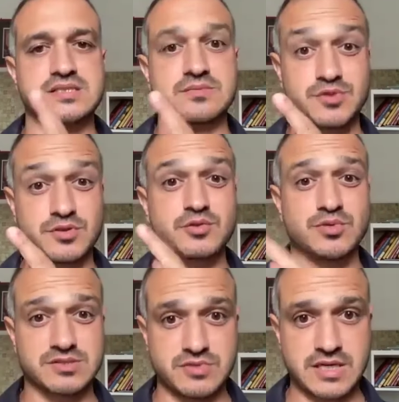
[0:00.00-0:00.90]
Sampdoria
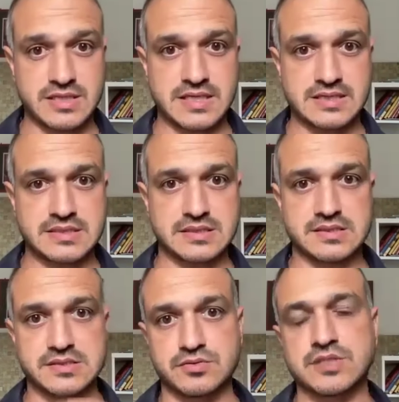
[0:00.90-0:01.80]
was
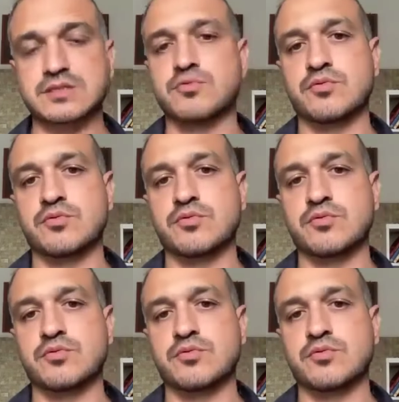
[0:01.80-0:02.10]
relegated. So yeah, they